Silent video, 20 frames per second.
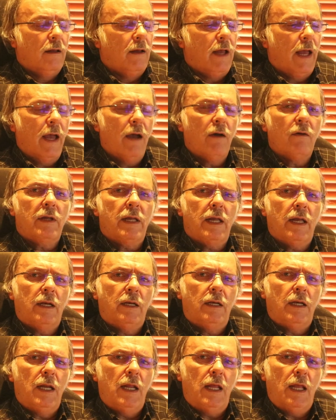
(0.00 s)
How
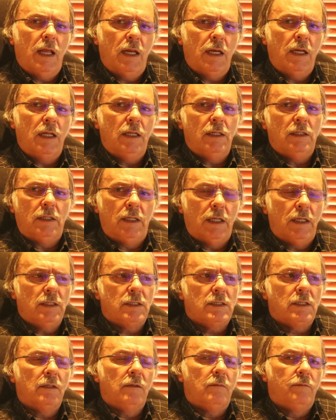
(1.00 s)
can any
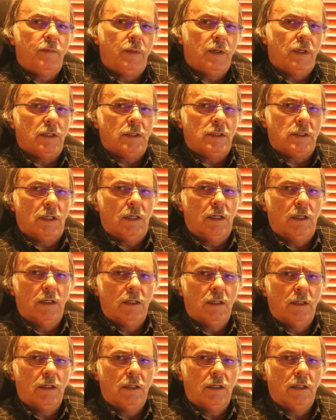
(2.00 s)
decent person